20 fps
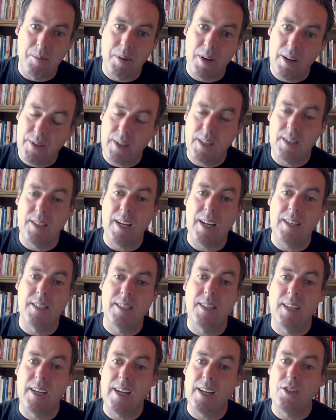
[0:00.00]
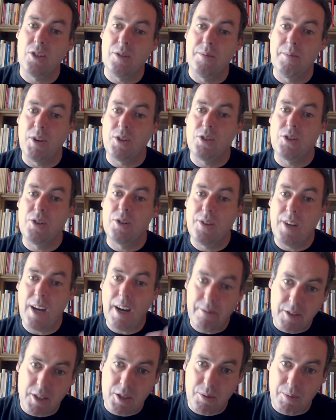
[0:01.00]
But if the intensity gets too much and you
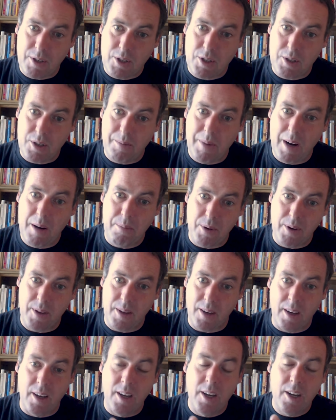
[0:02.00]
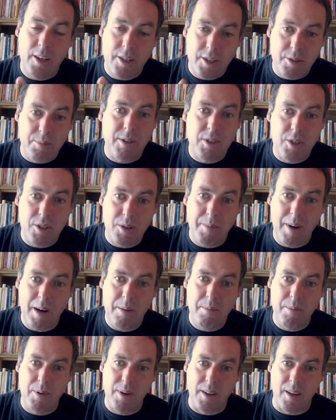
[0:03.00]
have to switch to mouth breathing, switch to
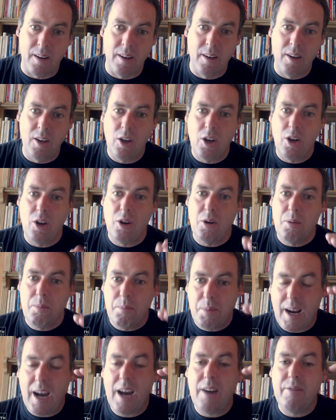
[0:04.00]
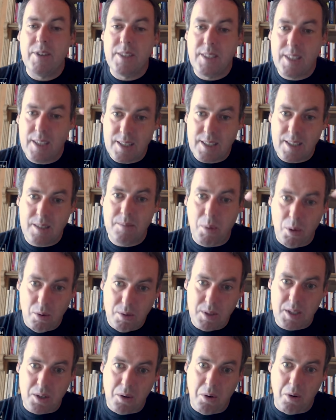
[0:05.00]
mouth breathing. But have a decent
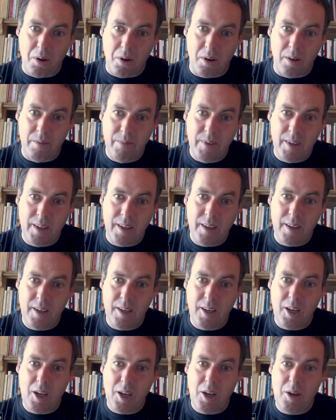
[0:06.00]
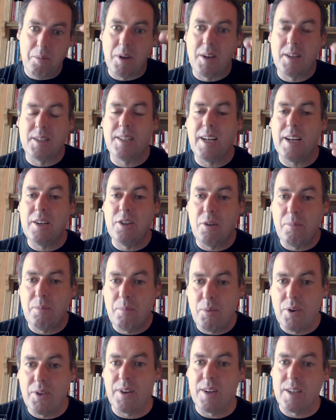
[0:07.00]
BOLT score because then your
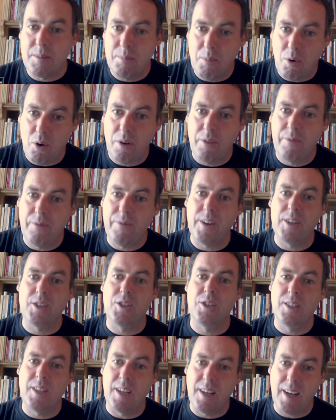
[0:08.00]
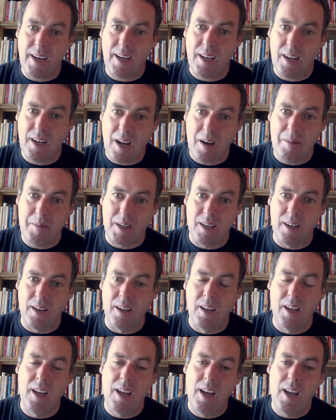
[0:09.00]
breathing is more efficient and economical
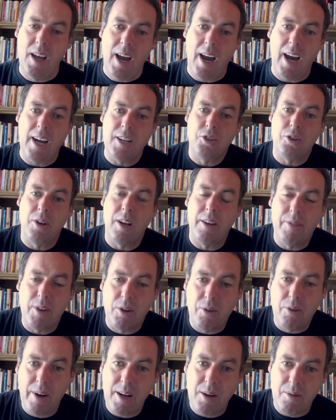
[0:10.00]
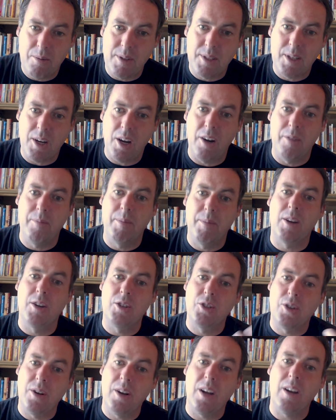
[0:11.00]
and you'll have a greater reserve
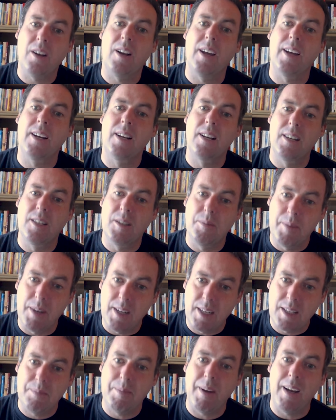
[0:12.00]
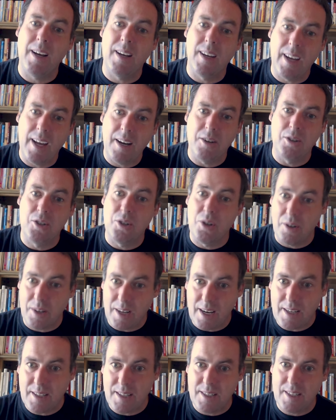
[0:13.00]
because you're not likely to be expending energy
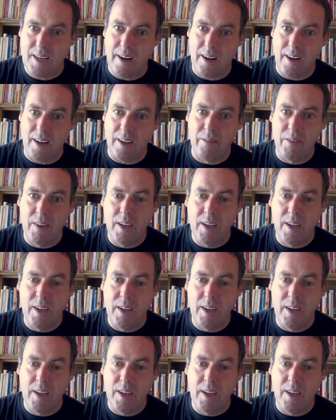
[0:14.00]
unnecessarily.